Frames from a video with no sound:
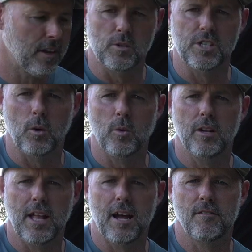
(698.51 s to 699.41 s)
which I
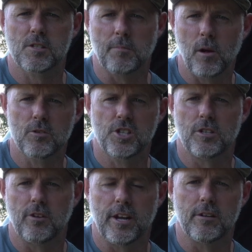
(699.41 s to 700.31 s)
will have a small
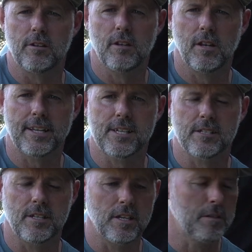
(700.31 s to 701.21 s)
generator, like I
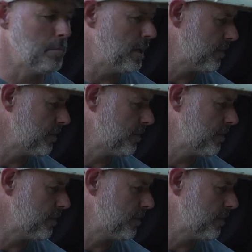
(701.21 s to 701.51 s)
said. But